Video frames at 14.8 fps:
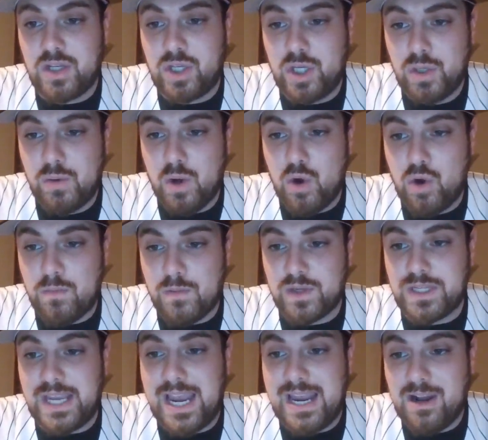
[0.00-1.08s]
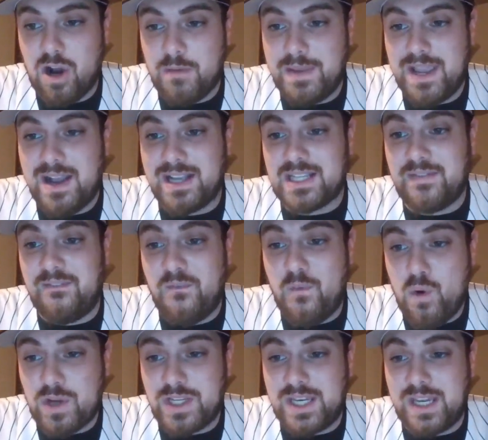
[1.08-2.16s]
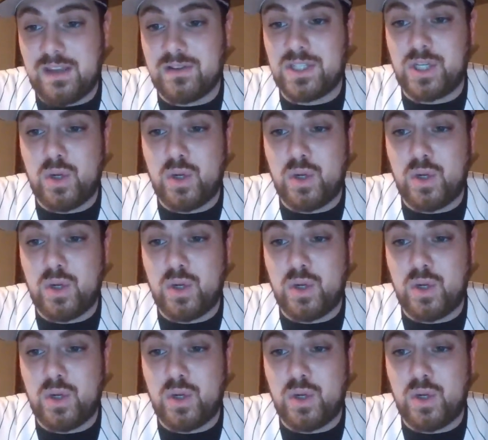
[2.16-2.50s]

2 homers, 8 RBIs, 4 steals,